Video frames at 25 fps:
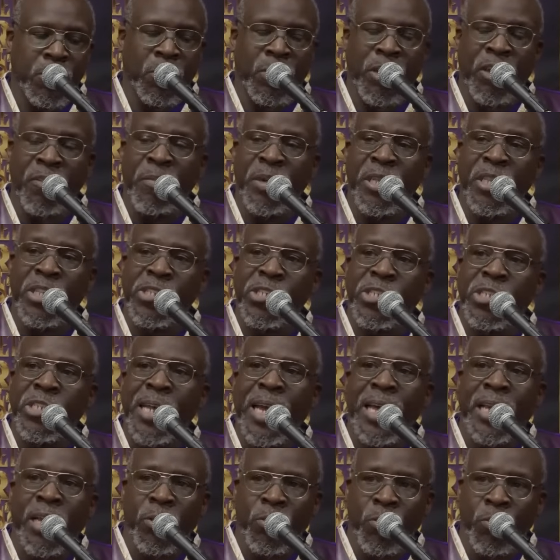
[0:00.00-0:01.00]
So give me the
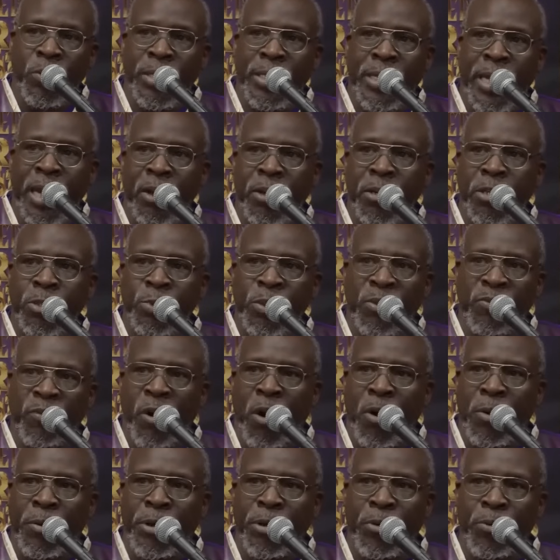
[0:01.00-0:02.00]
second one now, because we've
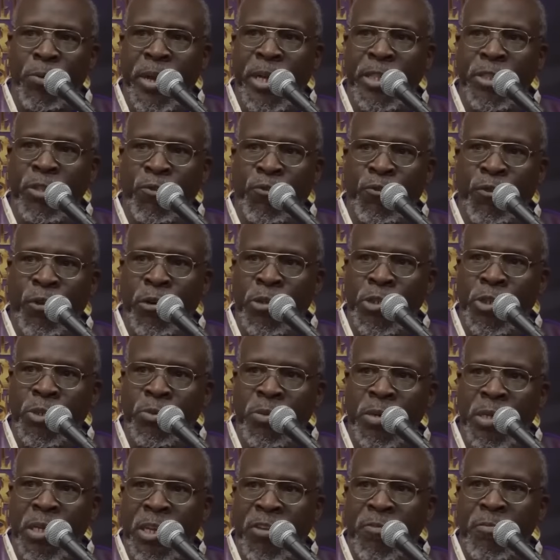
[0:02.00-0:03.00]
already read the
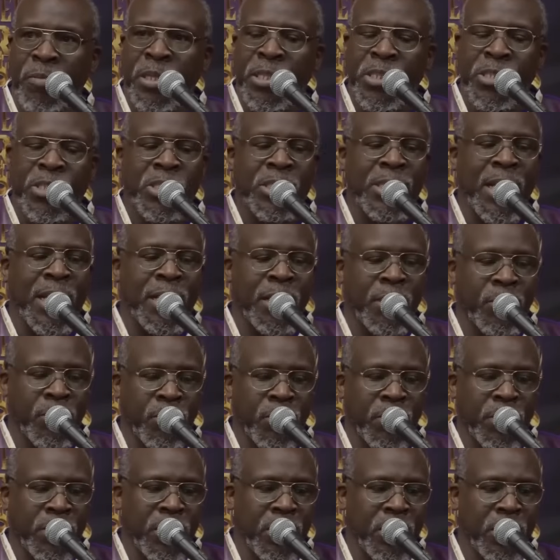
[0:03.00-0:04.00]
first one. Give me the second
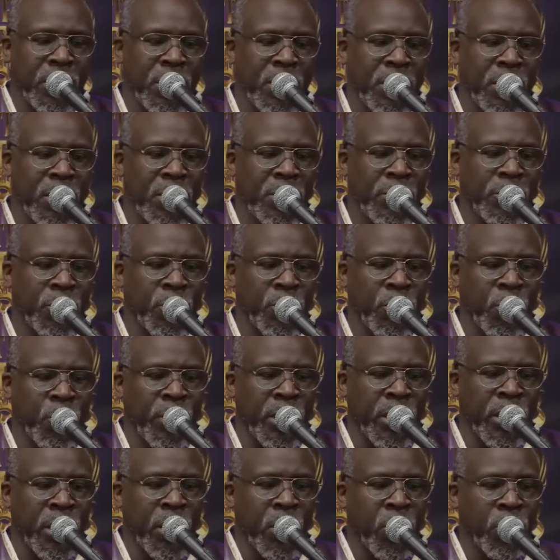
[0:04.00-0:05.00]
one so that
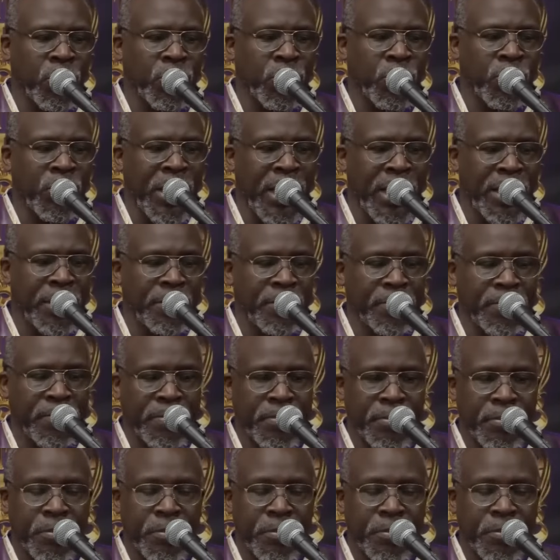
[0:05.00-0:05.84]
we can go through that.